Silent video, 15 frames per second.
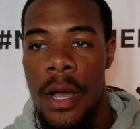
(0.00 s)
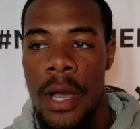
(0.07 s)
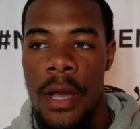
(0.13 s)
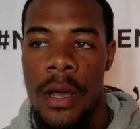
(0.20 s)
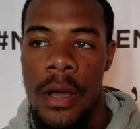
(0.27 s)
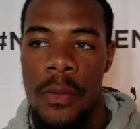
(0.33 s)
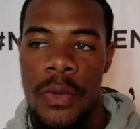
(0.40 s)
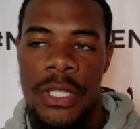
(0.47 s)

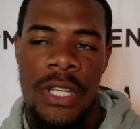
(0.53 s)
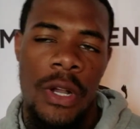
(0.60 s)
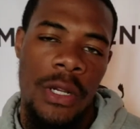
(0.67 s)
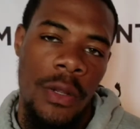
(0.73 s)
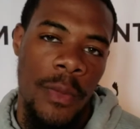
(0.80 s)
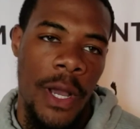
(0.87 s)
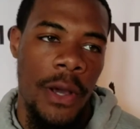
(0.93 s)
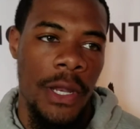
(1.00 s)
uh, we
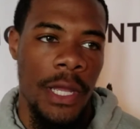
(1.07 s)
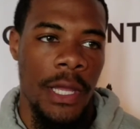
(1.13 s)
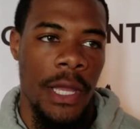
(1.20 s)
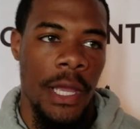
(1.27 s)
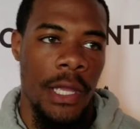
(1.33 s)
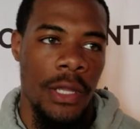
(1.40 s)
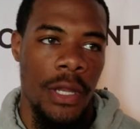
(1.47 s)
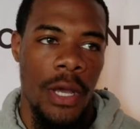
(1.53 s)
talked about
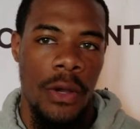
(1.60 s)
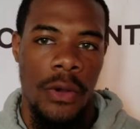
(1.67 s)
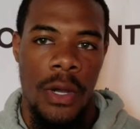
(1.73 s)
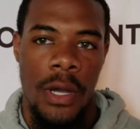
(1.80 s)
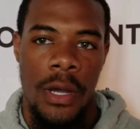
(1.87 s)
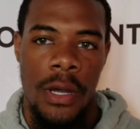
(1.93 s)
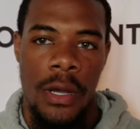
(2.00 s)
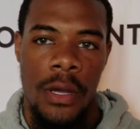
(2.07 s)
it, and you know,
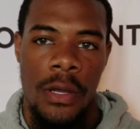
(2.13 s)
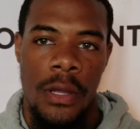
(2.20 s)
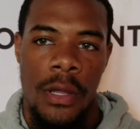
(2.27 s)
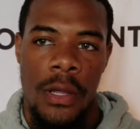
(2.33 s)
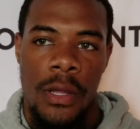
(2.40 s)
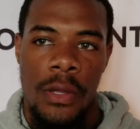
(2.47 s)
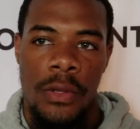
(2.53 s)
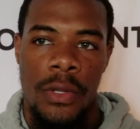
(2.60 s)

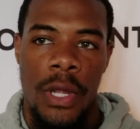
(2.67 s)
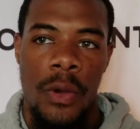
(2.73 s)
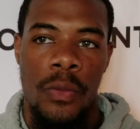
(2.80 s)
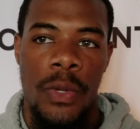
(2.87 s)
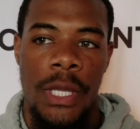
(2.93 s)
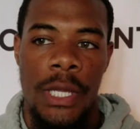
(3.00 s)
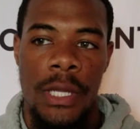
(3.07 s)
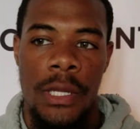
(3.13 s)
uh, you know,
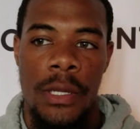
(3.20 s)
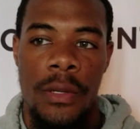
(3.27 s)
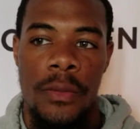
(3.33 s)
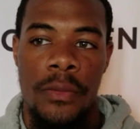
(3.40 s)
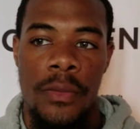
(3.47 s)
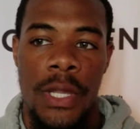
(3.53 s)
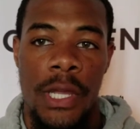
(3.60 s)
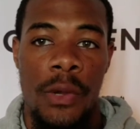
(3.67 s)
we
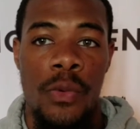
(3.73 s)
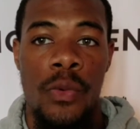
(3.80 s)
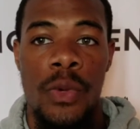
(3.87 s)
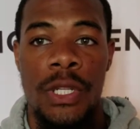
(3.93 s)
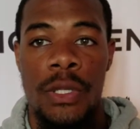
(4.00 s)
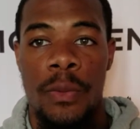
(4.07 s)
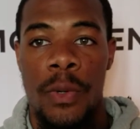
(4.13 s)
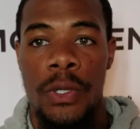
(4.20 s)
did what
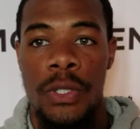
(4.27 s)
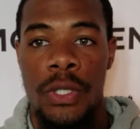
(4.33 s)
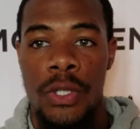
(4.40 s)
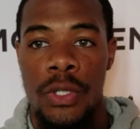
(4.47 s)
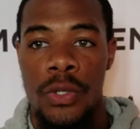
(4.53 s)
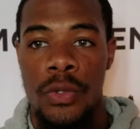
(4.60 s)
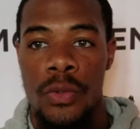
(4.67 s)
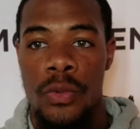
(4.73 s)
we supposed
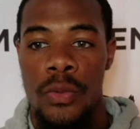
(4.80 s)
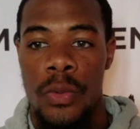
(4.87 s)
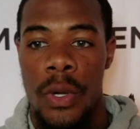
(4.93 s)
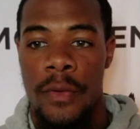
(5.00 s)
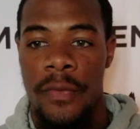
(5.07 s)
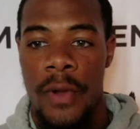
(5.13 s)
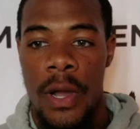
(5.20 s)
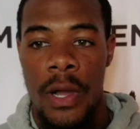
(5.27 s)
to do
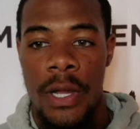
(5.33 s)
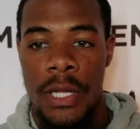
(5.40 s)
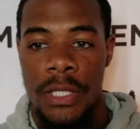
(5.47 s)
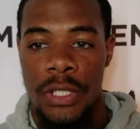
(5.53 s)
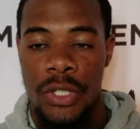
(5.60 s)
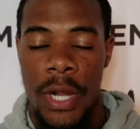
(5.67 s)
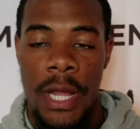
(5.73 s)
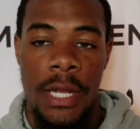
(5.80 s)
as far
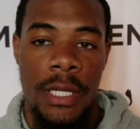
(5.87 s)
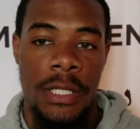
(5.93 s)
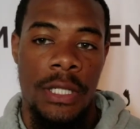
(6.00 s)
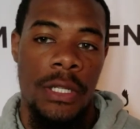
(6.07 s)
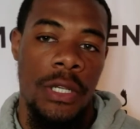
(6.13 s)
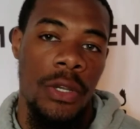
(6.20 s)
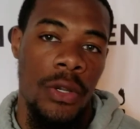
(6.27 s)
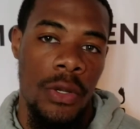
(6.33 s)
as trying to
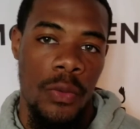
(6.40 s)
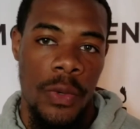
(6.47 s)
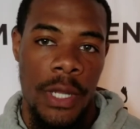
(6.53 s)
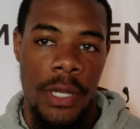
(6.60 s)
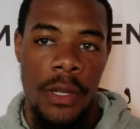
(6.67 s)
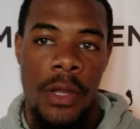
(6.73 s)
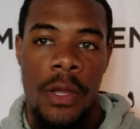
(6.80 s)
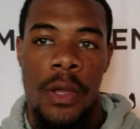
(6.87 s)
secure the
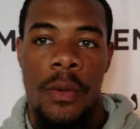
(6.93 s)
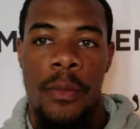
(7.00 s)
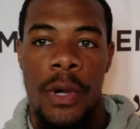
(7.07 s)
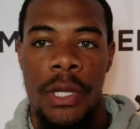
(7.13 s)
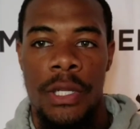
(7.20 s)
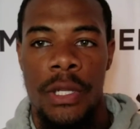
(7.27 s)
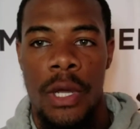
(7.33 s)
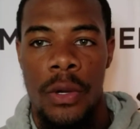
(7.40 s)
win.
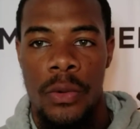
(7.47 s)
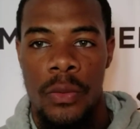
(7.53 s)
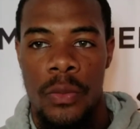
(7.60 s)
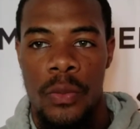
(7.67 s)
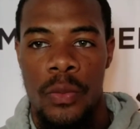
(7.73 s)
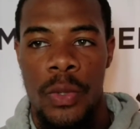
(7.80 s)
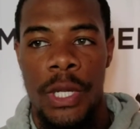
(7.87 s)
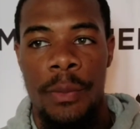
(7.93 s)
But you know,
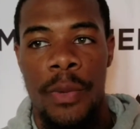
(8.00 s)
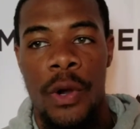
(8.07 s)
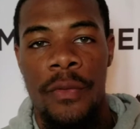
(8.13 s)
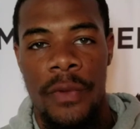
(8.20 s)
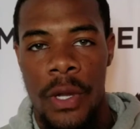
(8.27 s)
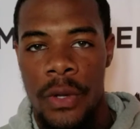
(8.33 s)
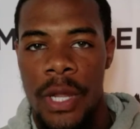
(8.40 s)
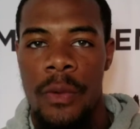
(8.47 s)
we
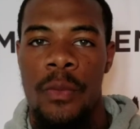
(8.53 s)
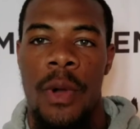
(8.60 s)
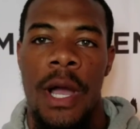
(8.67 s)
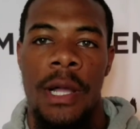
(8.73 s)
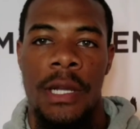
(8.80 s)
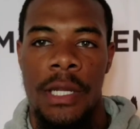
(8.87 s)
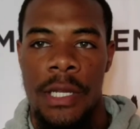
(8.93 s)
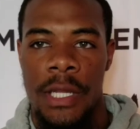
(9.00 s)
both know that
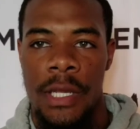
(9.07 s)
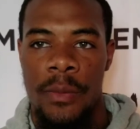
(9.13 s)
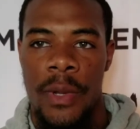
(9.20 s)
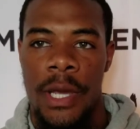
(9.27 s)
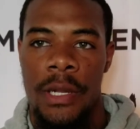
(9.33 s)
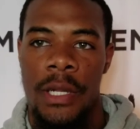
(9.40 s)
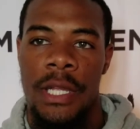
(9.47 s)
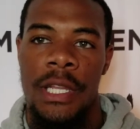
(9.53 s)
I could have did
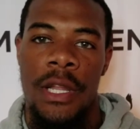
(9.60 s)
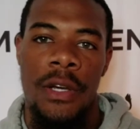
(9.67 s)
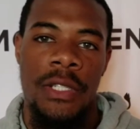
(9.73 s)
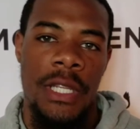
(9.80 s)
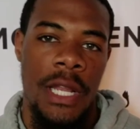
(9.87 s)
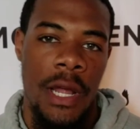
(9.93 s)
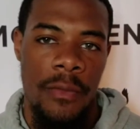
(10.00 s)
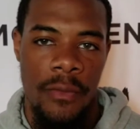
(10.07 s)
better. He
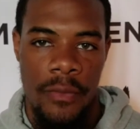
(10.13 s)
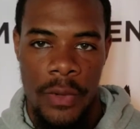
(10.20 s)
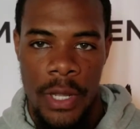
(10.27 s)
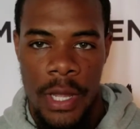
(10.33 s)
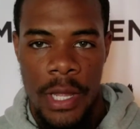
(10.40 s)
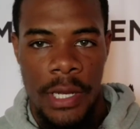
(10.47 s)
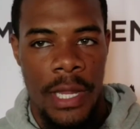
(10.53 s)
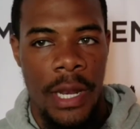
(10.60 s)
knows that I'm
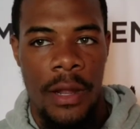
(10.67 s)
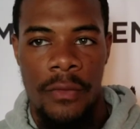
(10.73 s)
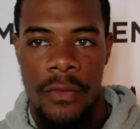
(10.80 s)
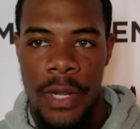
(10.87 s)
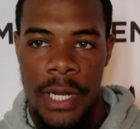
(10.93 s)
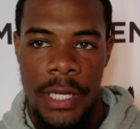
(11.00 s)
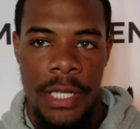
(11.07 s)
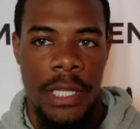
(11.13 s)
that I'm
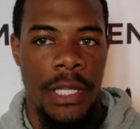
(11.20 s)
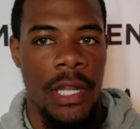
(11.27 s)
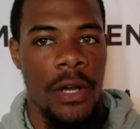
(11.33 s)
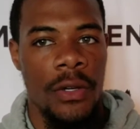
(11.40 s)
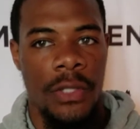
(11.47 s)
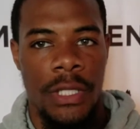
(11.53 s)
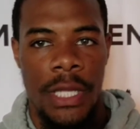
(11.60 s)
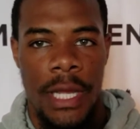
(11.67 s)
ready. He
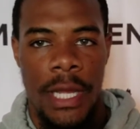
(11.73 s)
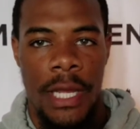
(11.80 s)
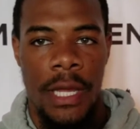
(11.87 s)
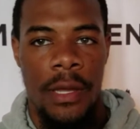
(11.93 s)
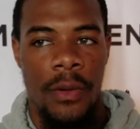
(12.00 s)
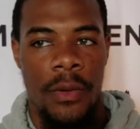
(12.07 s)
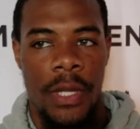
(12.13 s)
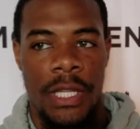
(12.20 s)
knows that
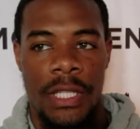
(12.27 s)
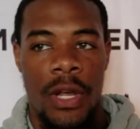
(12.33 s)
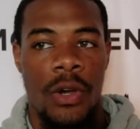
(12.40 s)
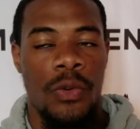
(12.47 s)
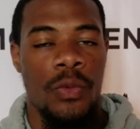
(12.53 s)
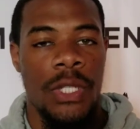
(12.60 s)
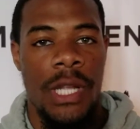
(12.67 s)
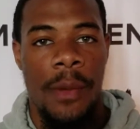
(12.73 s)
he
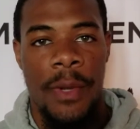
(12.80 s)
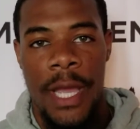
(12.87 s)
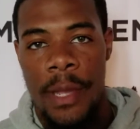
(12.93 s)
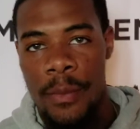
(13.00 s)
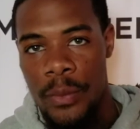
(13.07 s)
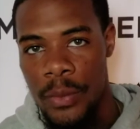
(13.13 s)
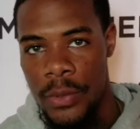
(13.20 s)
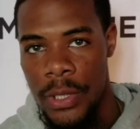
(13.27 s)
knows what I'm
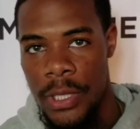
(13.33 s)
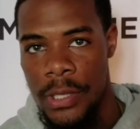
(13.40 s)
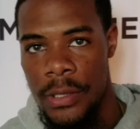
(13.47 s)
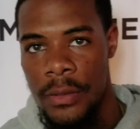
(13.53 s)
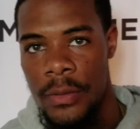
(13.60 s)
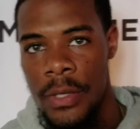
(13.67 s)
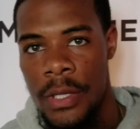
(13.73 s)
capable of.